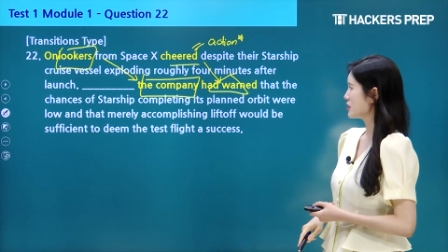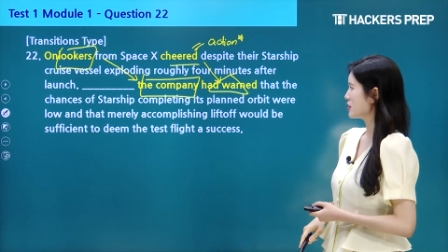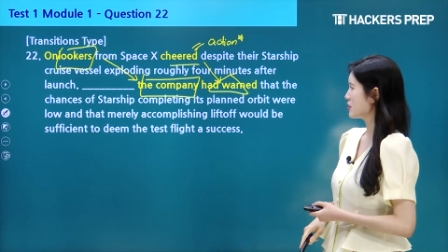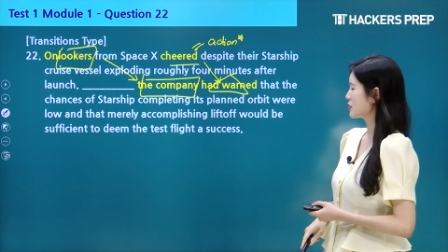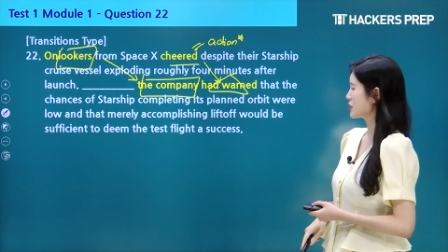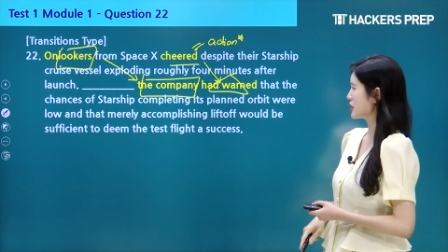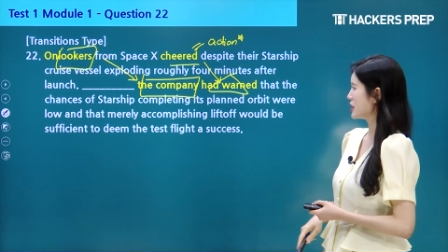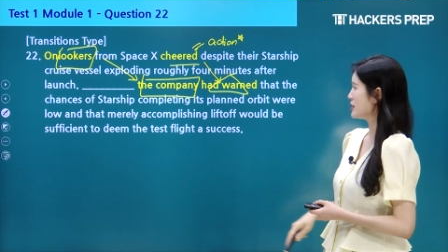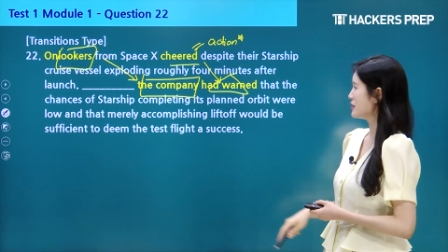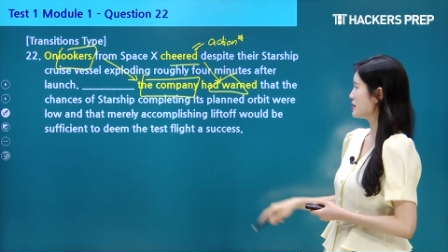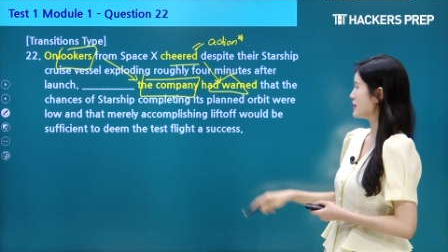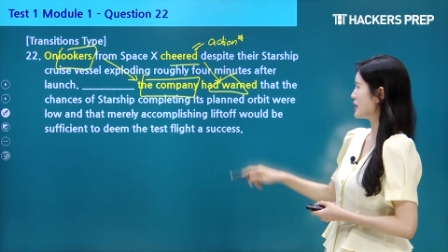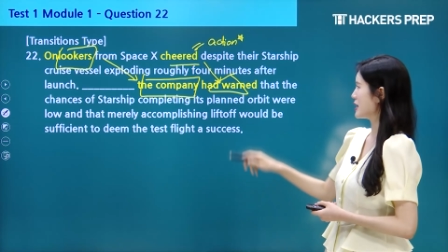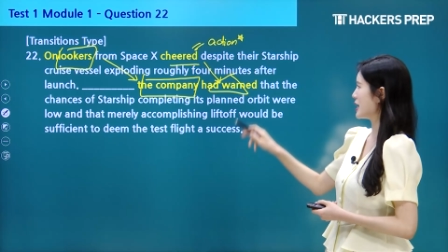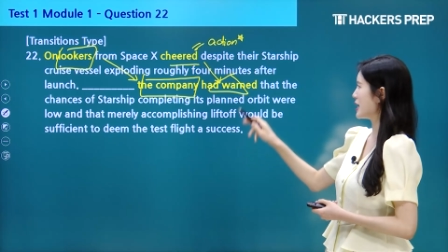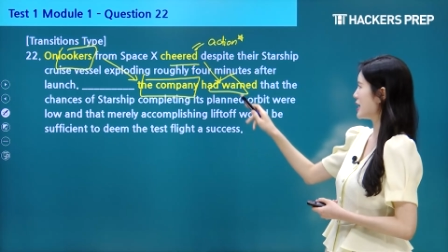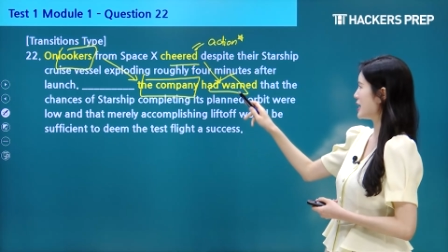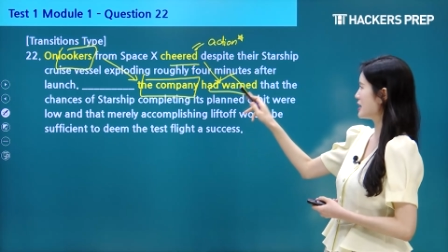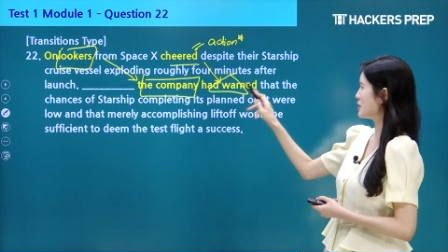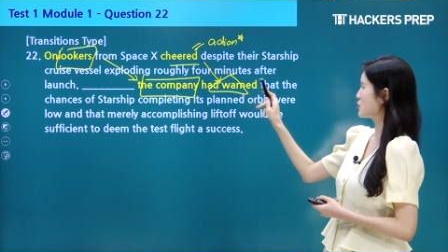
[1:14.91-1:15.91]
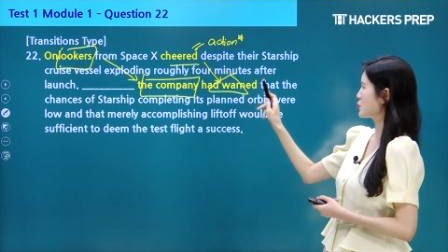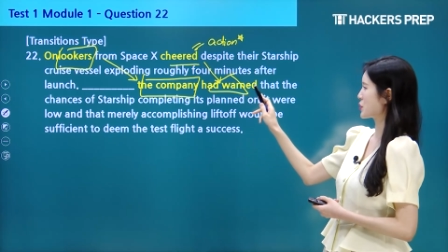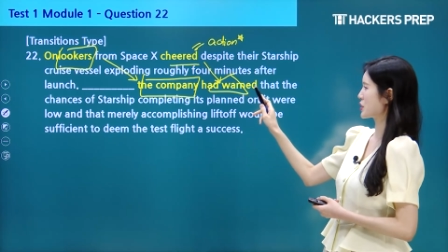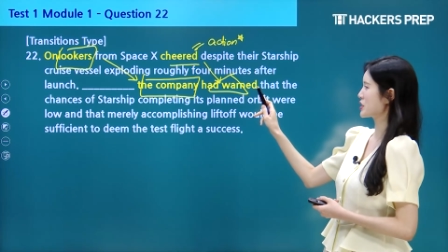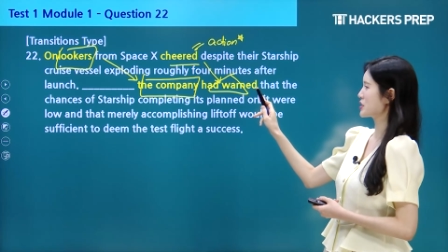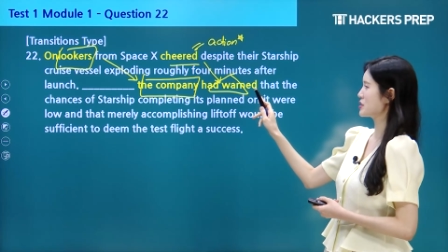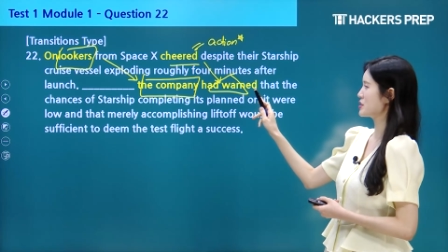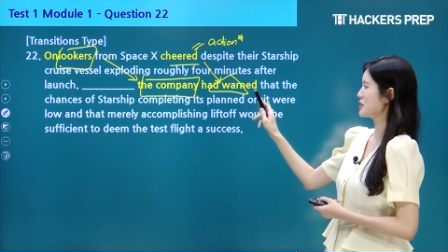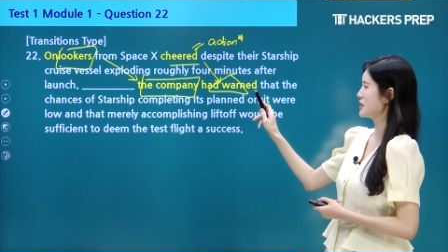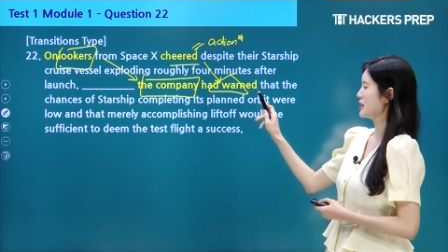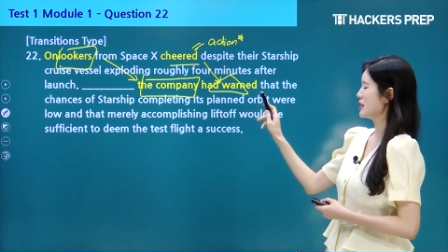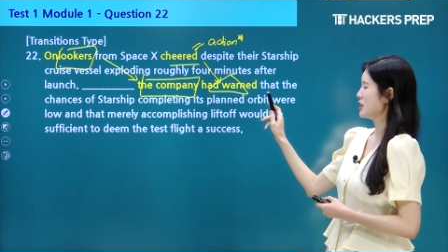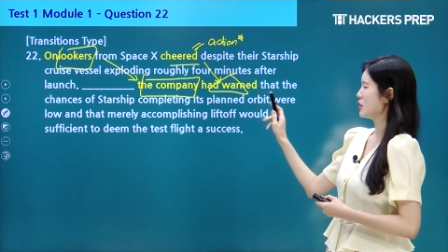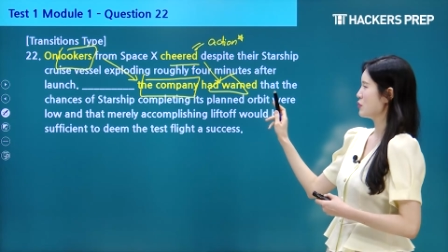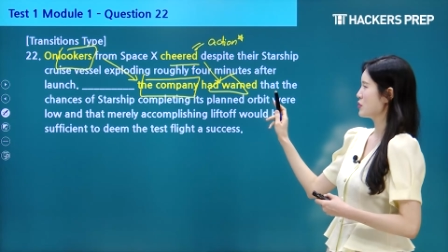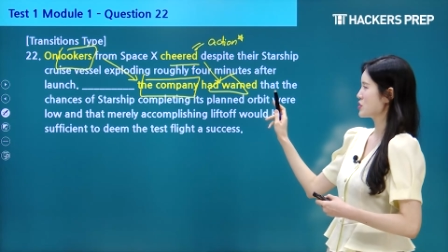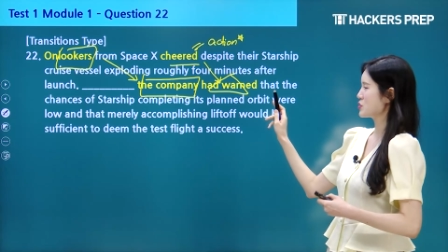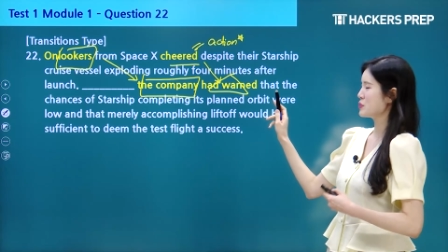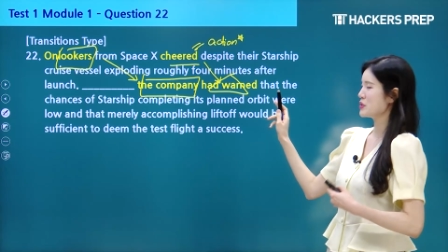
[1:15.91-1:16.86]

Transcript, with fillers: Okay, they had weren't, which